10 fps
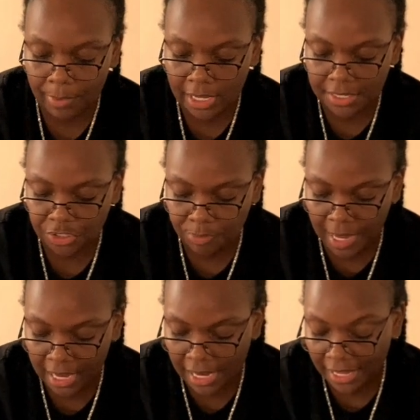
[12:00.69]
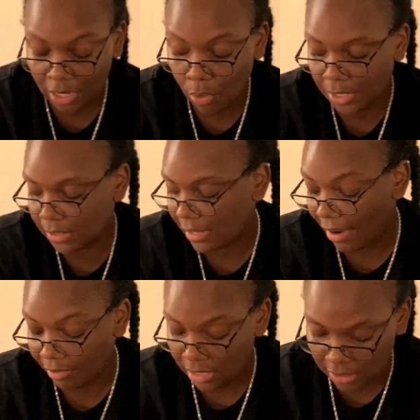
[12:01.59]
But in Japan, I get coins
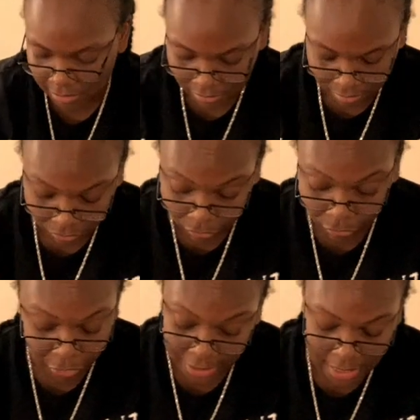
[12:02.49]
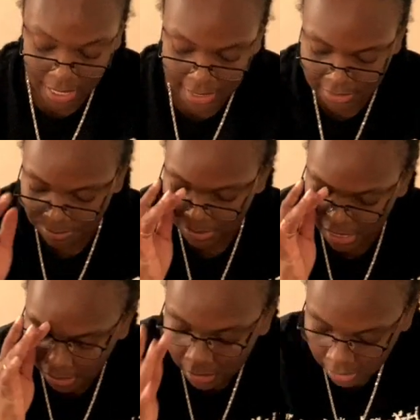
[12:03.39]
every freaking day, it seems like.